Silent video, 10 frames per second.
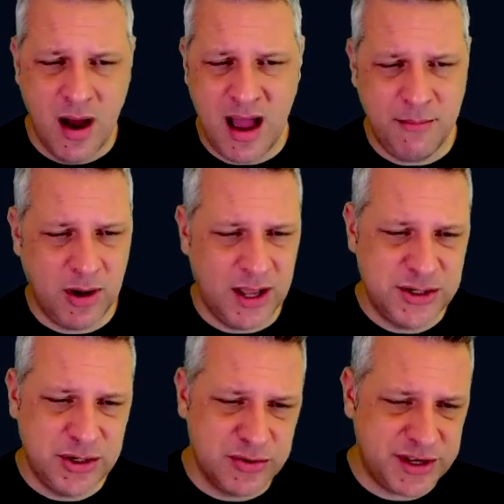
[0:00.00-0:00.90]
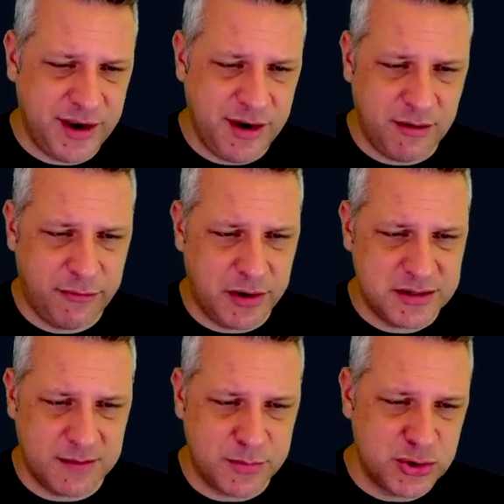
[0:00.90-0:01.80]
I'm going to choose here, for
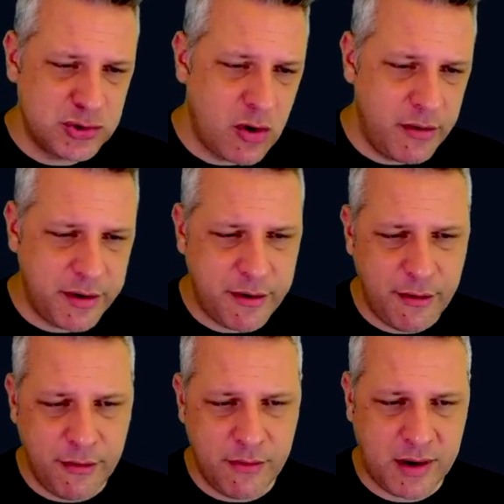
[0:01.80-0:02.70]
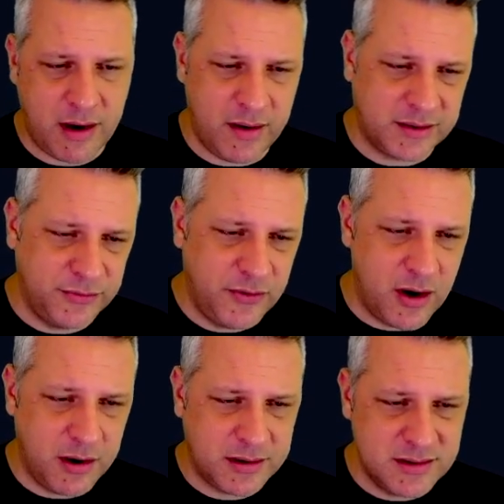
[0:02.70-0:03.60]
example, historical, character
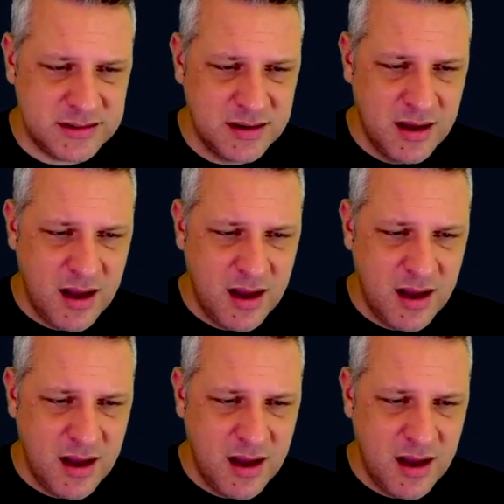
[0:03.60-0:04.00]
focus,